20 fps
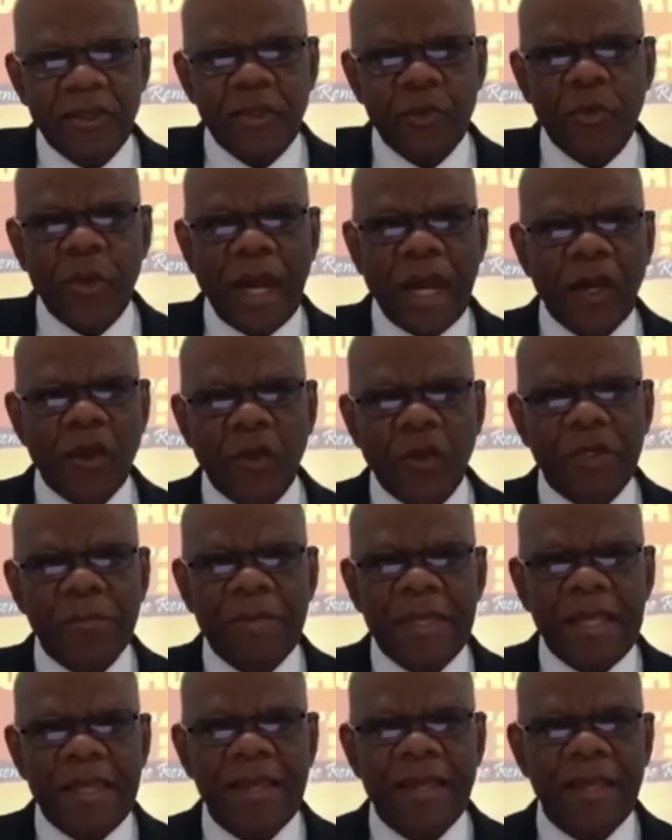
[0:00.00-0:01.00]
You are going
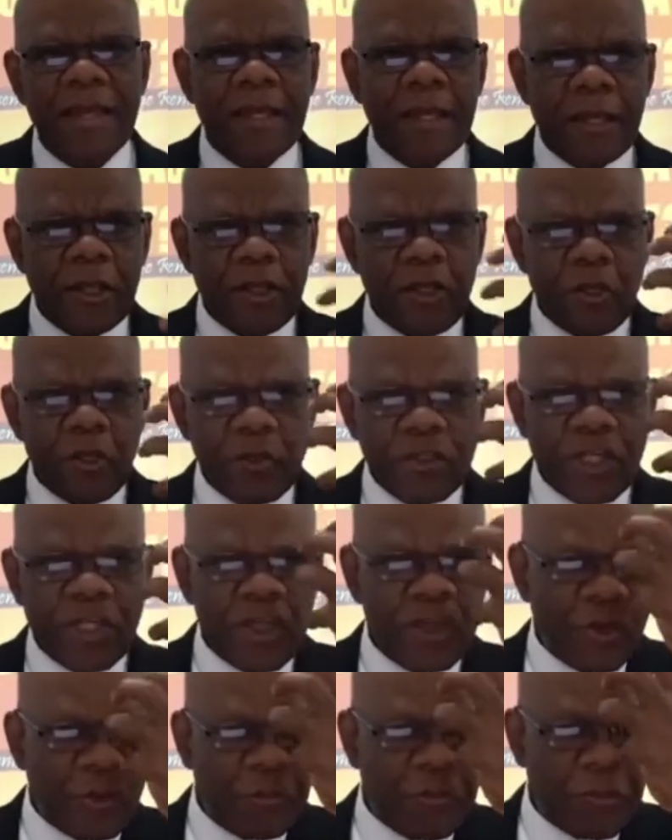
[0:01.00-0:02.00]
to be
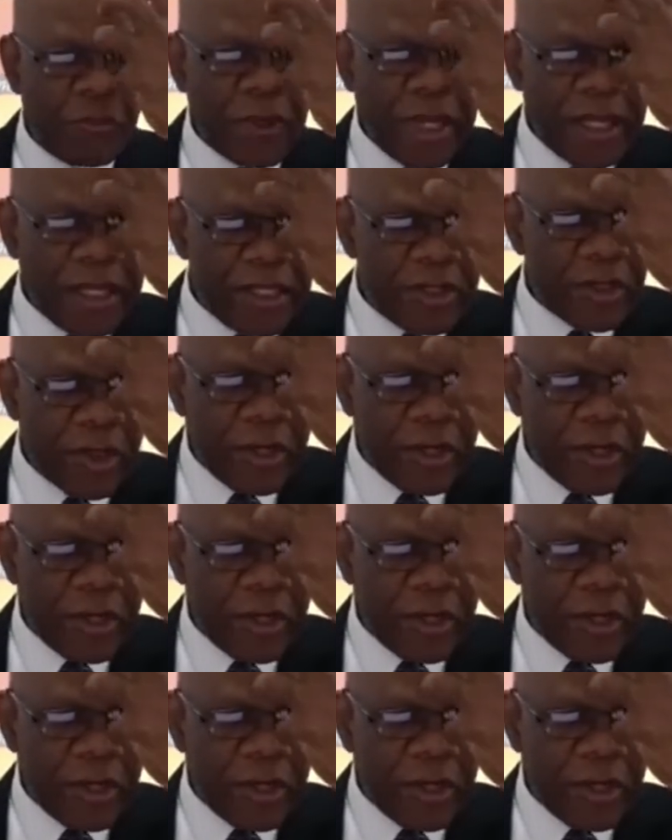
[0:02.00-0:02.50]
using your brain,